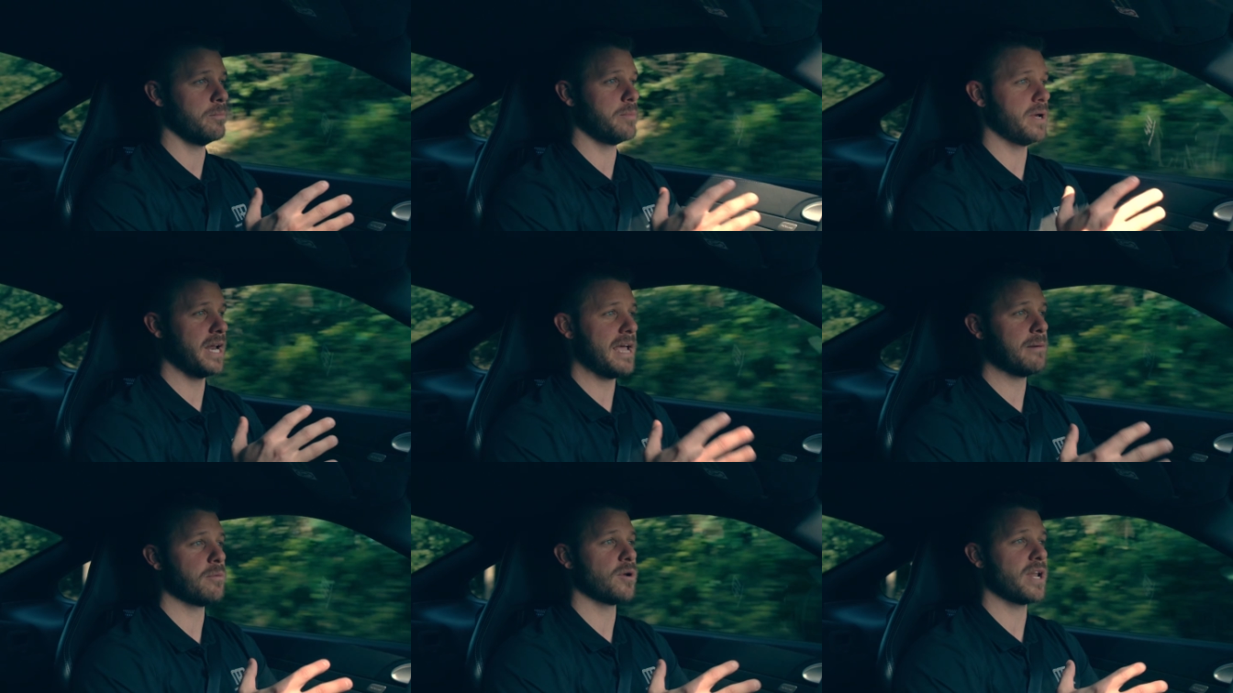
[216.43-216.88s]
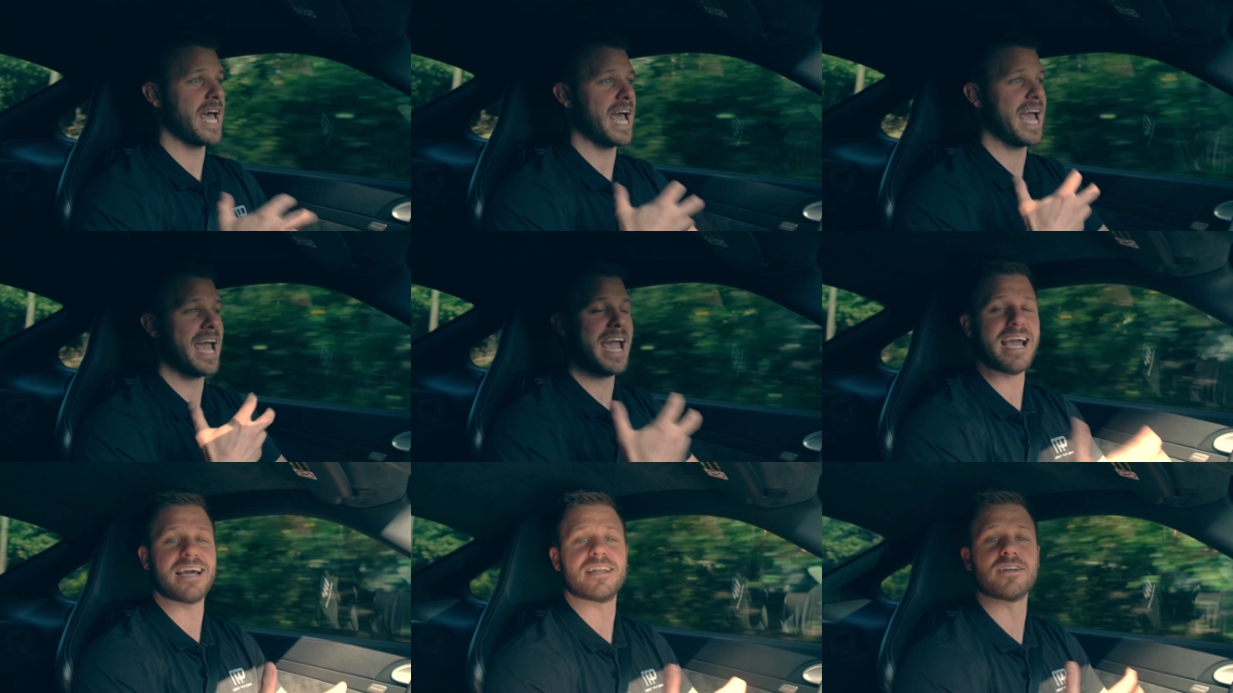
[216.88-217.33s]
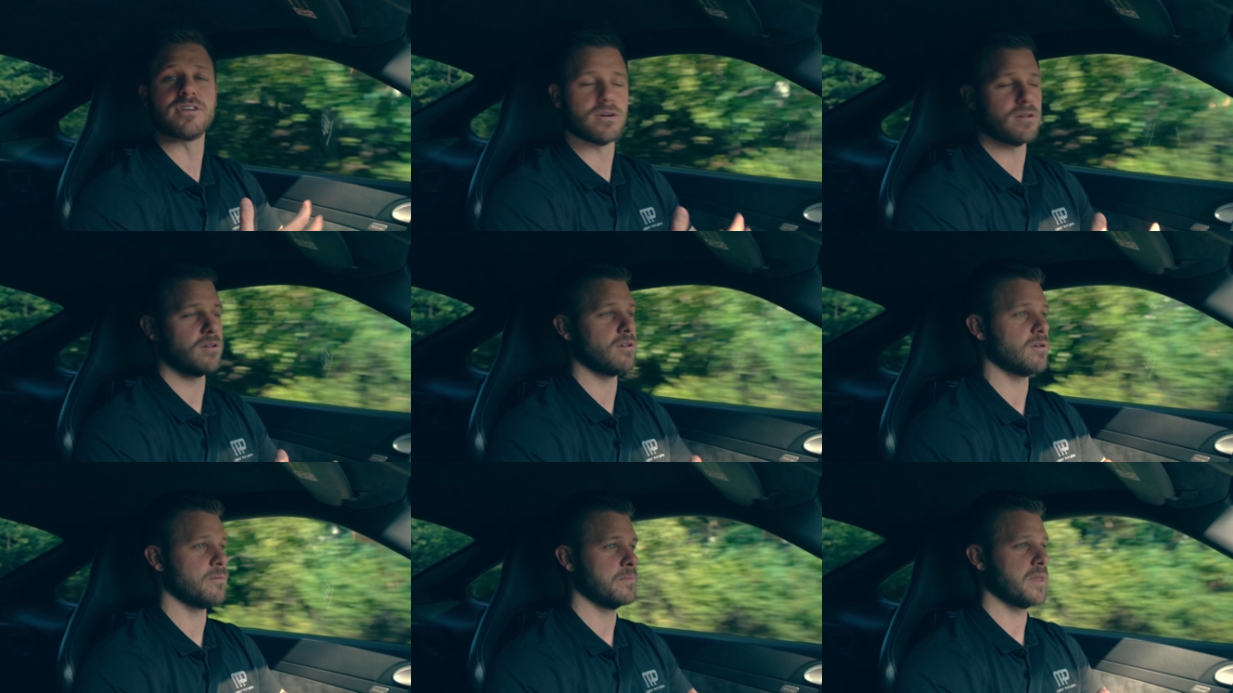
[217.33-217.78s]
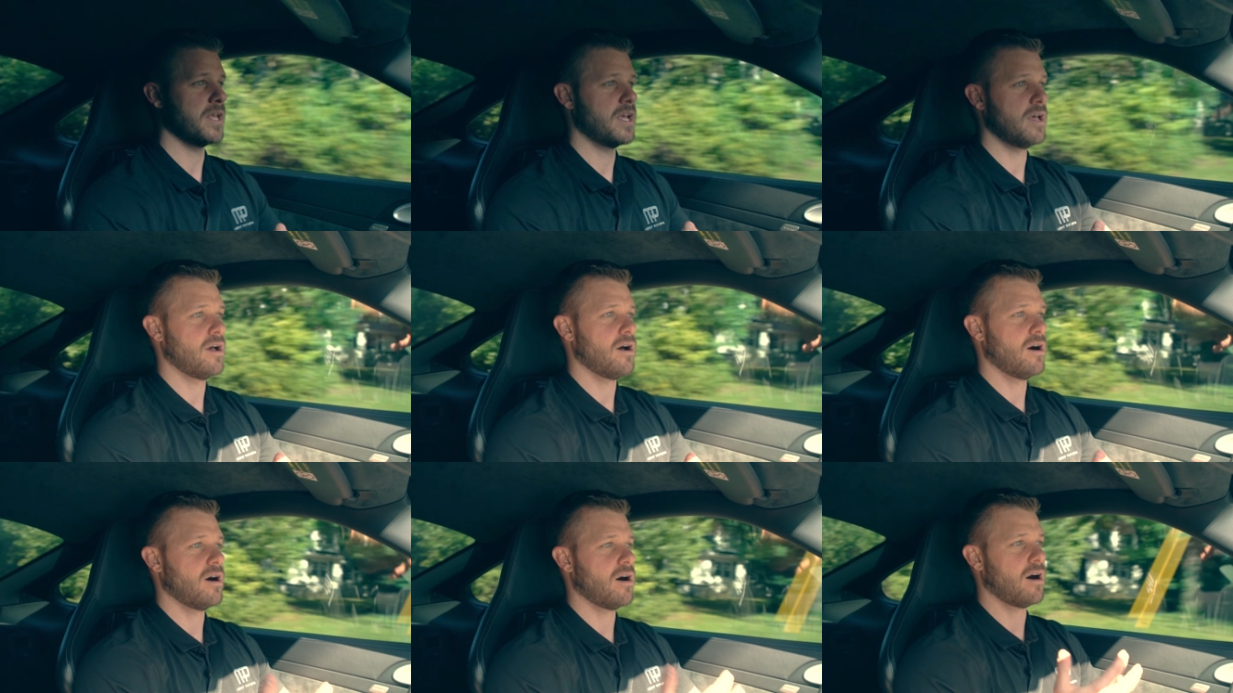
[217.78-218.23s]
but able to handle
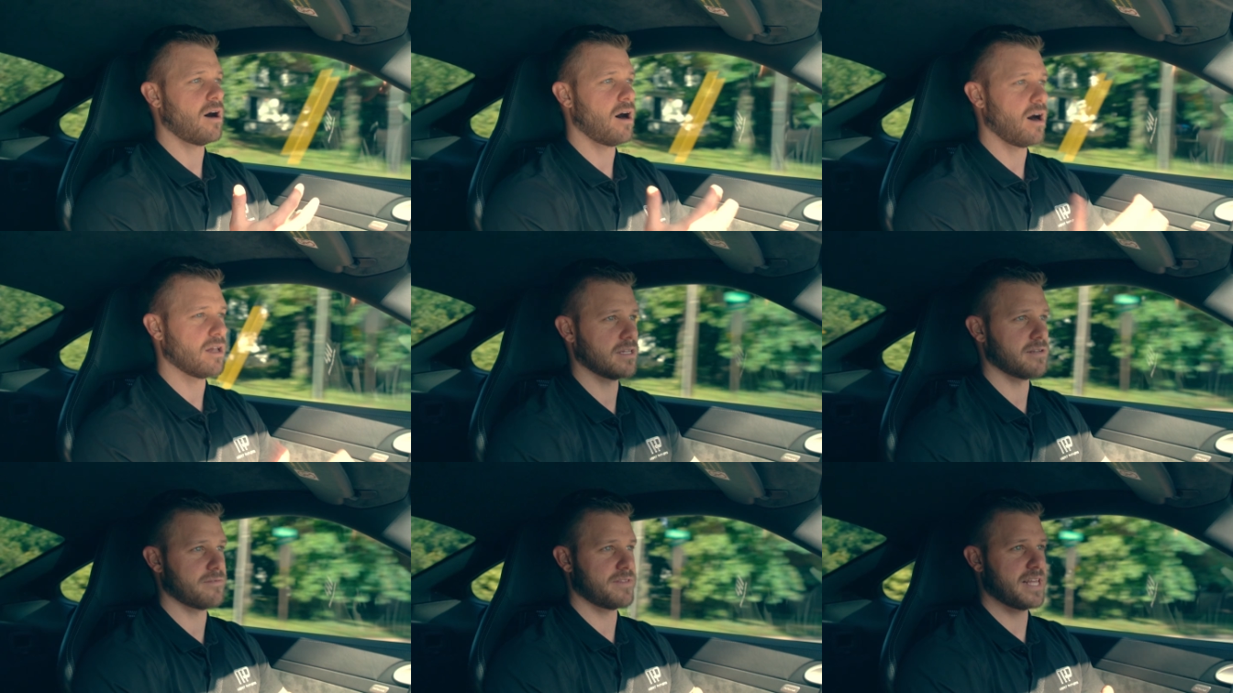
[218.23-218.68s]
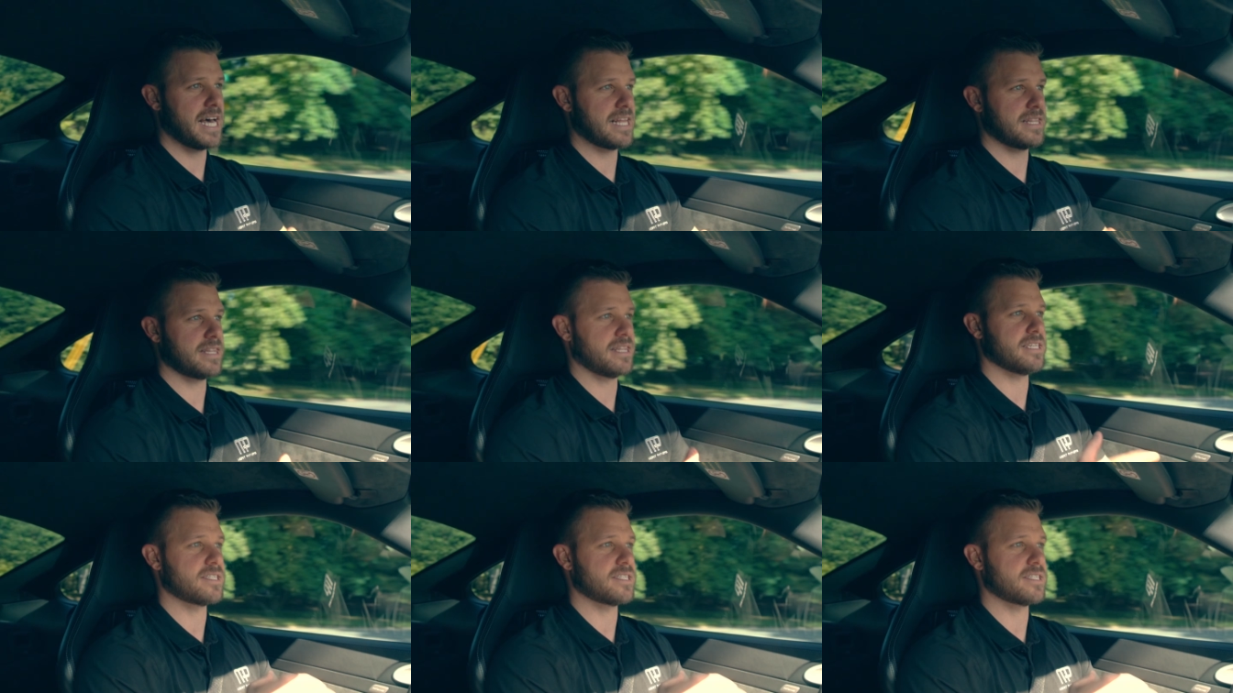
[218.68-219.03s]
all of that.